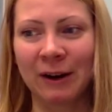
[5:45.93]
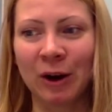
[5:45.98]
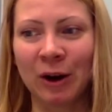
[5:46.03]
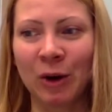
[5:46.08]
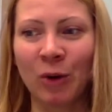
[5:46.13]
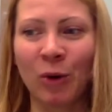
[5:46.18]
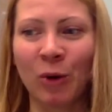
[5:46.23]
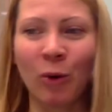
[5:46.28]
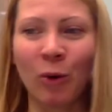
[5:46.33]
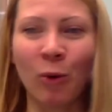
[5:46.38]

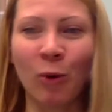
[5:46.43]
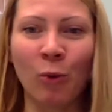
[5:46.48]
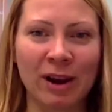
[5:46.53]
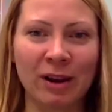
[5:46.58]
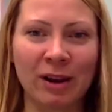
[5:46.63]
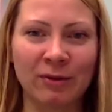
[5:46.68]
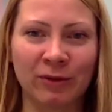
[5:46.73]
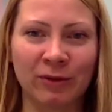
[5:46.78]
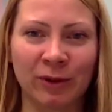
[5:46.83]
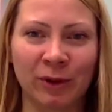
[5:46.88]
go
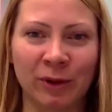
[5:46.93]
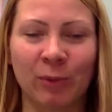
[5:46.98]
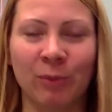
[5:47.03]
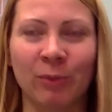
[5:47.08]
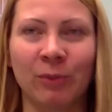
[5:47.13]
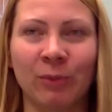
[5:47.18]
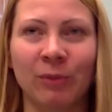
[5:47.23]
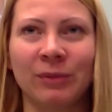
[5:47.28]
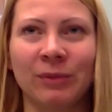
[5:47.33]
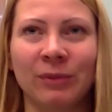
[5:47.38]
away
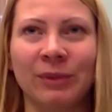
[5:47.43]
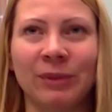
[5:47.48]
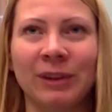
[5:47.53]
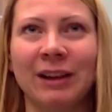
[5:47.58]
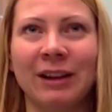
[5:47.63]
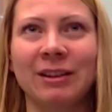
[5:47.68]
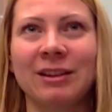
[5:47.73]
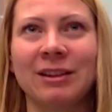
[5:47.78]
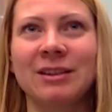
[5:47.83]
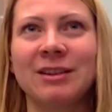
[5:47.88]
from
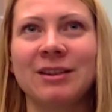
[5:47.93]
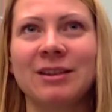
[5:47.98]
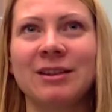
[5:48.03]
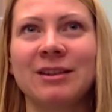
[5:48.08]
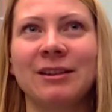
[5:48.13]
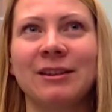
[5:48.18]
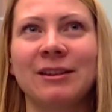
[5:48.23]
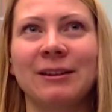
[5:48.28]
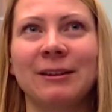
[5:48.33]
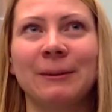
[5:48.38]
like this